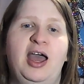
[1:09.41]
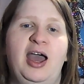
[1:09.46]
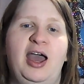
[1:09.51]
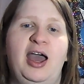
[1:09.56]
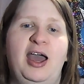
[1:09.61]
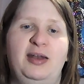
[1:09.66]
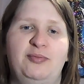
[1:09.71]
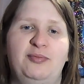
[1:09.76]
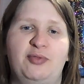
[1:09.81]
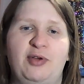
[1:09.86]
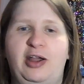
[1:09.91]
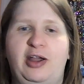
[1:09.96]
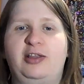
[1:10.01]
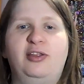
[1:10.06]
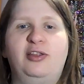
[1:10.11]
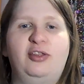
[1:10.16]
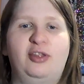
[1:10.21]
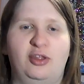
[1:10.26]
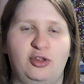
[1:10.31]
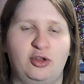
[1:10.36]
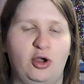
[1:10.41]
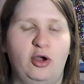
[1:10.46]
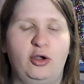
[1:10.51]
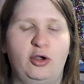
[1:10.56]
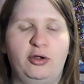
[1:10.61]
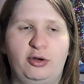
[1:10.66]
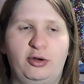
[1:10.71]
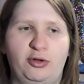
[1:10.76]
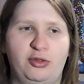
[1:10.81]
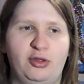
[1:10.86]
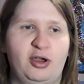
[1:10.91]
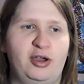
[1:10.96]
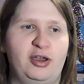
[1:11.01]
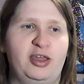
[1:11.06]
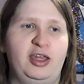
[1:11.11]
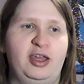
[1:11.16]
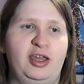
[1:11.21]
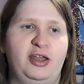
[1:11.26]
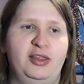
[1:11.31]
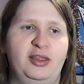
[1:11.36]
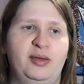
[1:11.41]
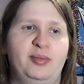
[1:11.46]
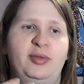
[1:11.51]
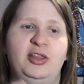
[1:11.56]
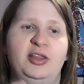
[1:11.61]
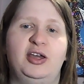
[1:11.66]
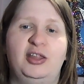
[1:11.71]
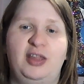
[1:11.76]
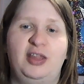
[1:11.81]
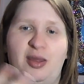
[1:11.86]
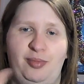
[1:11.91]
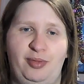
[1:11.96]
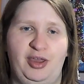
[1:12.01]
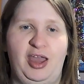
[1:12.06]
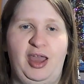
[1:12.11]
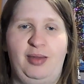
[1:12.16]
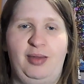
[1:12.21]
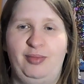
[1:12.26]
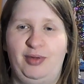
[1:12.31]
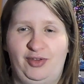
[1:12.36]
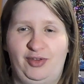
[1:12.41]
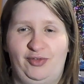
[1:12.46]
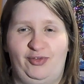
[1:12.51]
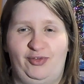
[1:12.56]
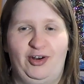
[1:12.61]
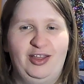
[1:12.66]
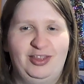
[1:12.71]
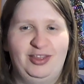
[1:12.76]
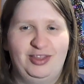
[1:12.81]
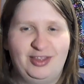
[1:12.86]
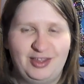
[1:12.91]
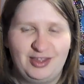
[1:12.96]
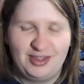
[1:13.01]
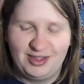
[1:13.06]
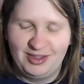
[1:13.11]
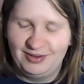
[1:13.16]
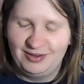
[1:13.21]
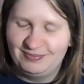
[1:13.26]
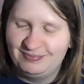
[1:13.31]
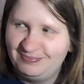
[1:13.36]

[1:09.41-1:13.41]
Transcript: and practiced his conqueror's haki on them until they became his friends.